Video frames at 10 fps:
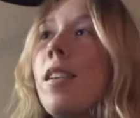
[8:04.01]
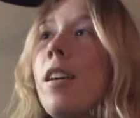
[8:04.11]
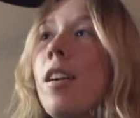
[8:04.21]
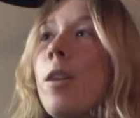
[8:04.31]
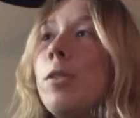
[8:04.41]

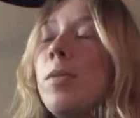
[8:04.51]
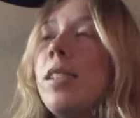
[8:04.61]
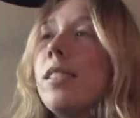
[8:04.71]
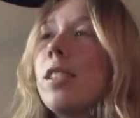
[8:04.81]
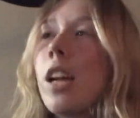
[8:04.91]
bat. So
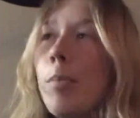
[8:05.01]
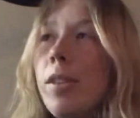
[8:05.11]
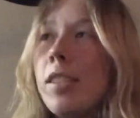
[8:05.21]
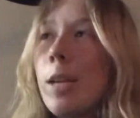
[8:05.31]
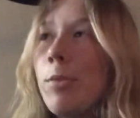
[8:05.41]
a couple
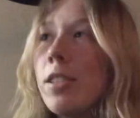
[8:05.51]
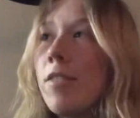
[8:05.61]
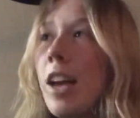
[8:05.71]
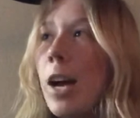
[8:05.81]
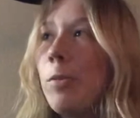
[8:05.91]
examples of
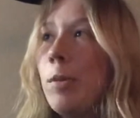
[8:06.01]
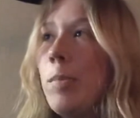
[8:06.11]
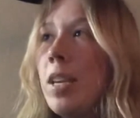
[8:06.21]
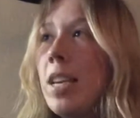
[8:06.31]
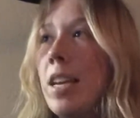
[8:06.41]
that would
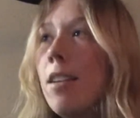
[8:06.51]
be,